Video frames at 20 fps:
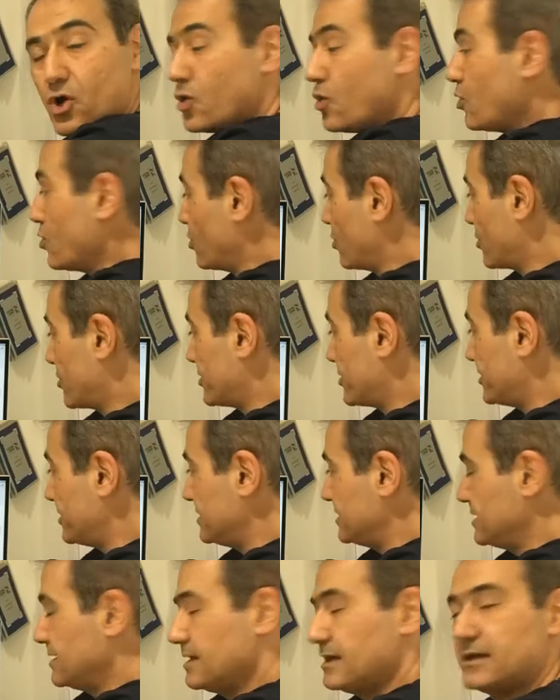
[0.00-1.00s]

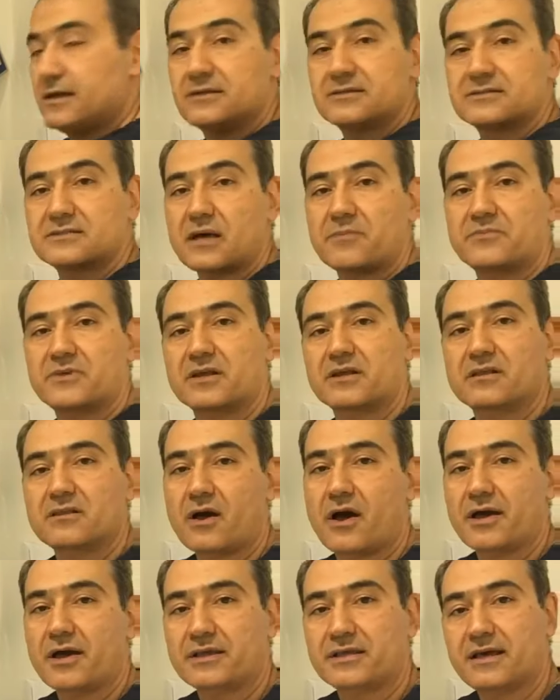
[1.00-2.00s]
or something
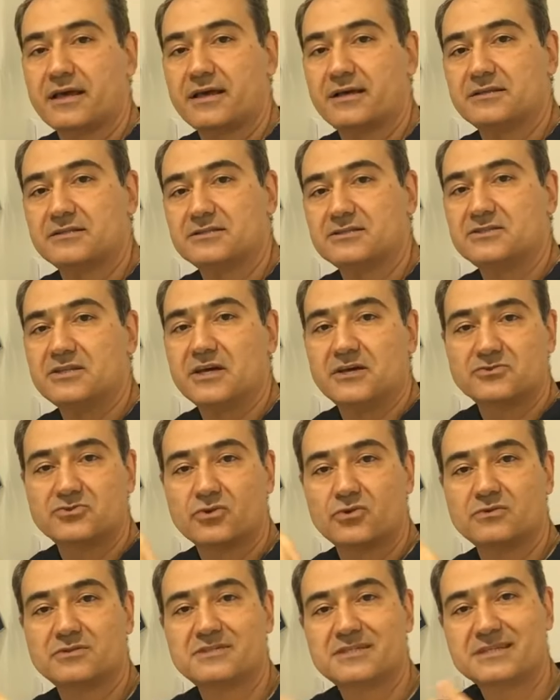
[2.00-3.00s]
like a
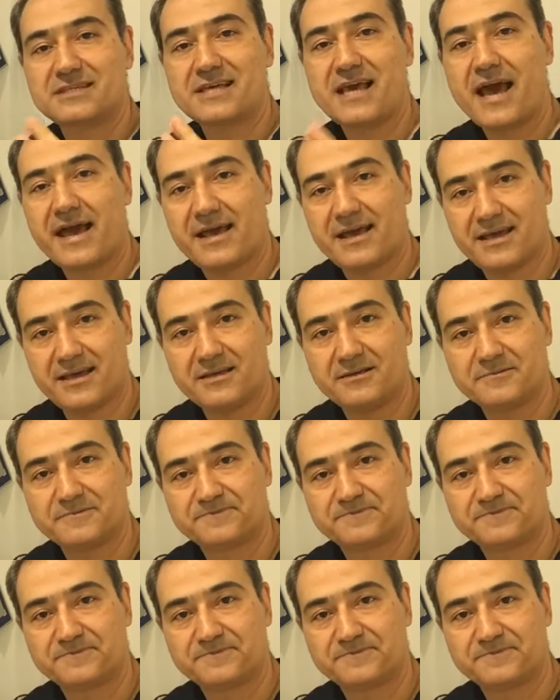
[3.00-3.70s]
dental decay,